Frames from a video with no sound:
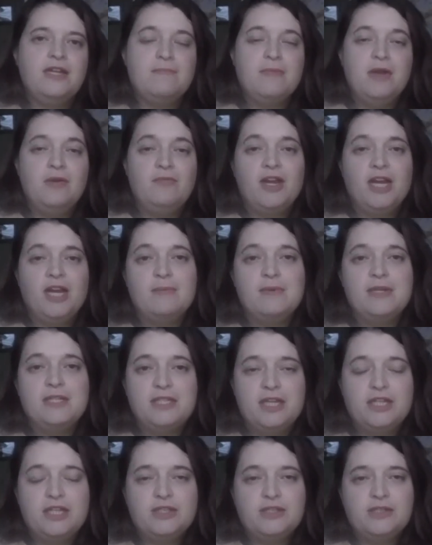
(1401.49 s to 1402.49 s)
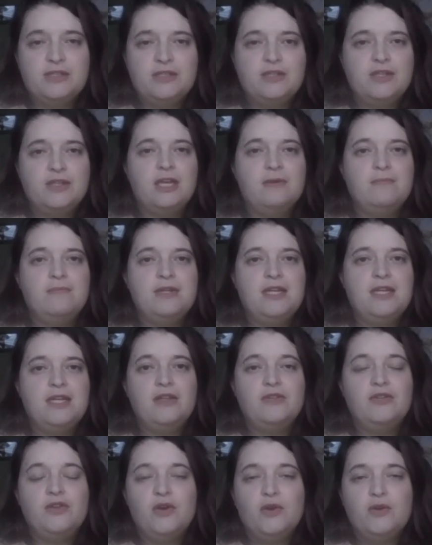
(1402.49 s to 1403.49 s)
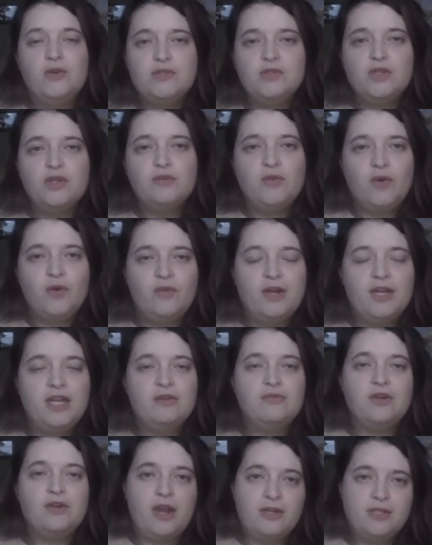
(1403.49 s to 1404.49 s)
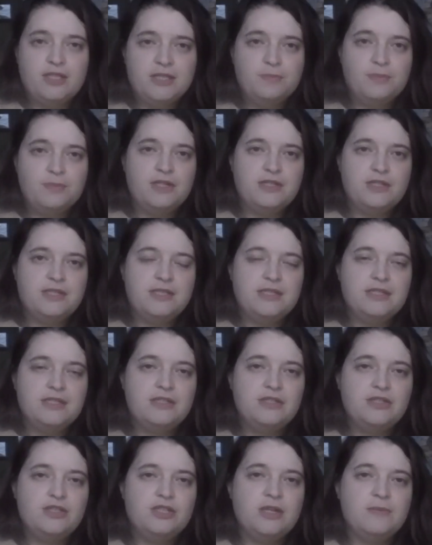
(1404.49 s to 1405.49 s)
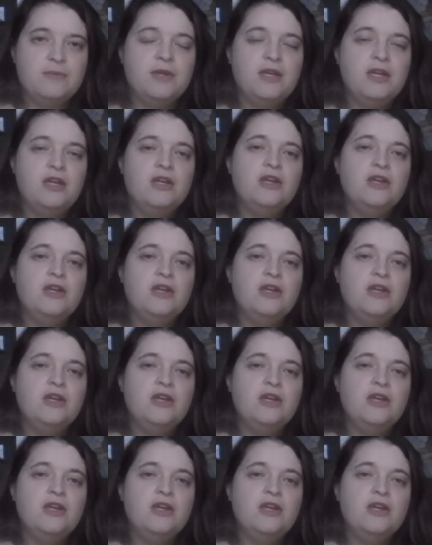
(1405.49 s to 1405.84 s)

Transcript: I made recommendations to the committee that those who've already renounced British citizenship